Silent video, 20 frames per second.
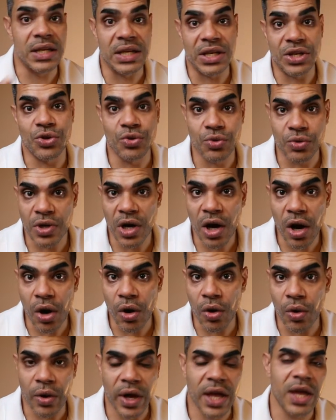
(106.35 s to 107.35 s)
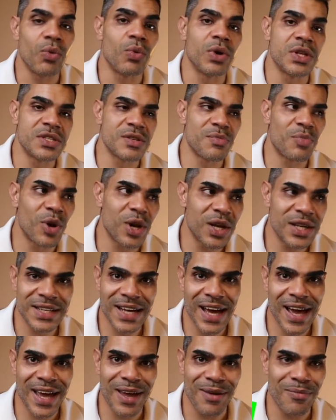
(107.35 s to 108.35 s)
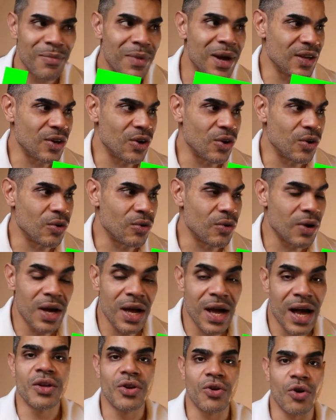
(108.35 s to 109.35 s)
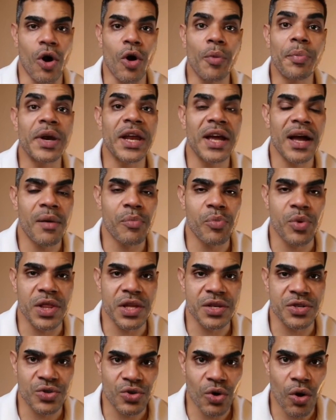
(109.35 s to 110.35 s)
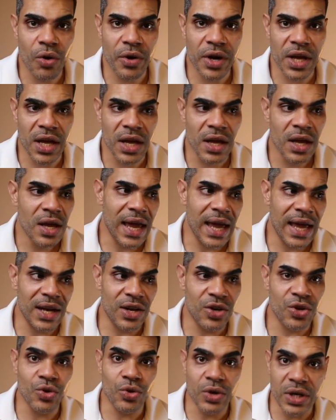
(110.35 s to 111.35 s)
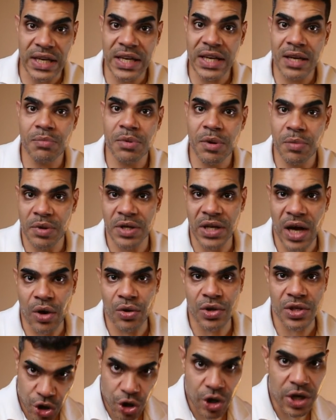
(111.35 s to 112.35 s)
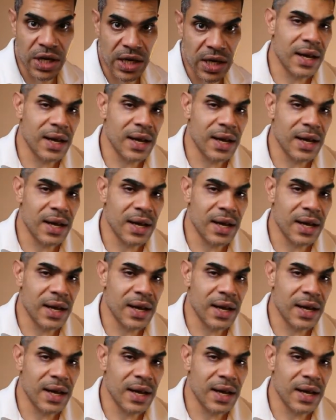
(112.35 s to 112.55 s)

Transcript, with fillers: Did you know, hey, once upon a time, you know, you're opening up with a story and you're leading people down a journey.